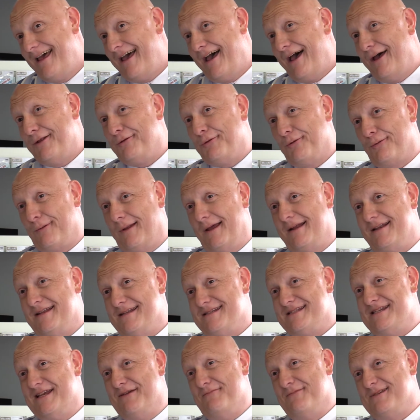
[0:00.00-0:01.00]
I don't like to
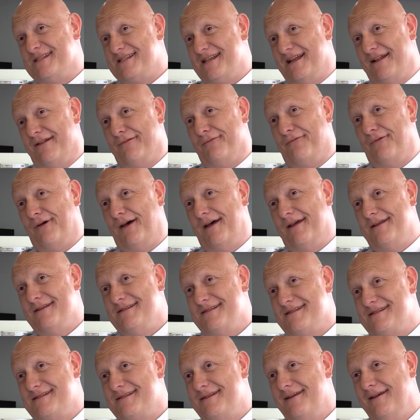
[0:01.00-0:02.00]
see myself
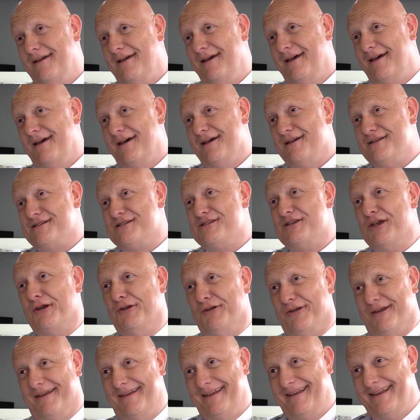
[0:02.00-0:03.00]
as a
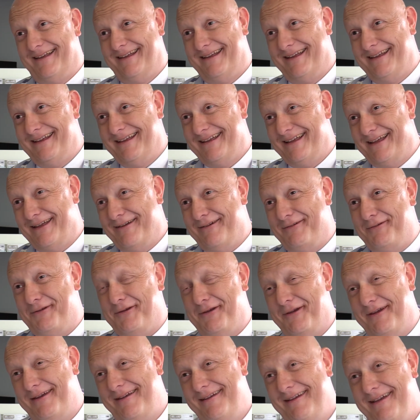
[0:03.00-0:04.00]
suit, if
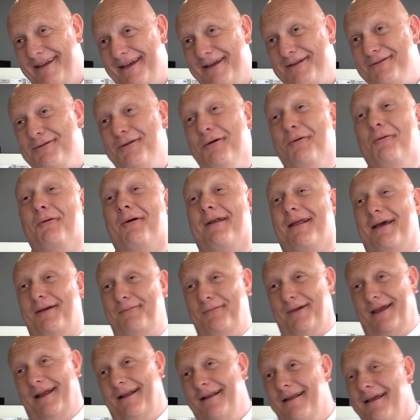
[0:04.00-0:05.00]
you know what I
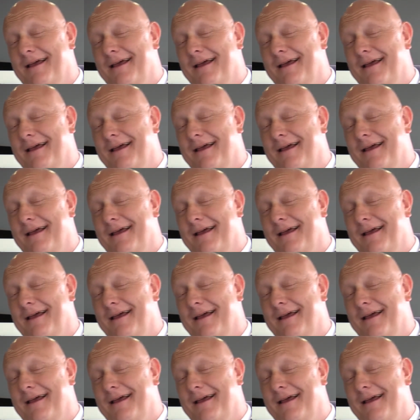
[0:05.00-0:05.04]
mean.